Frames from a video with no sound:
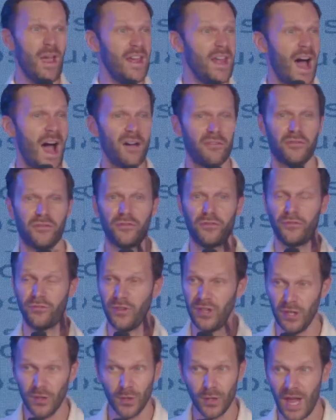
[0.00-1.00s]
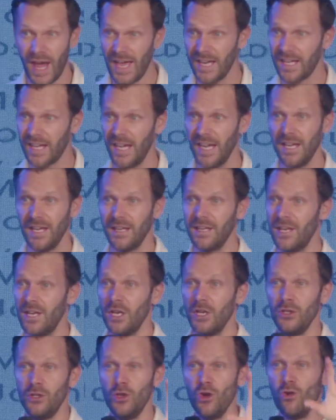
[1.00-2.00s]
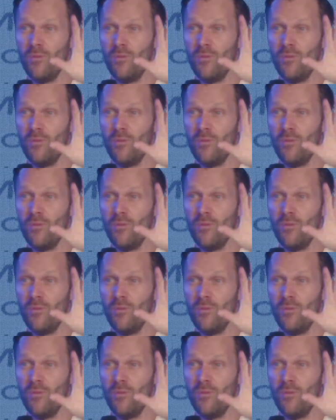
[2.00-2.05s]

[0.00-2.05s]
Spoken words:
not feel like it. You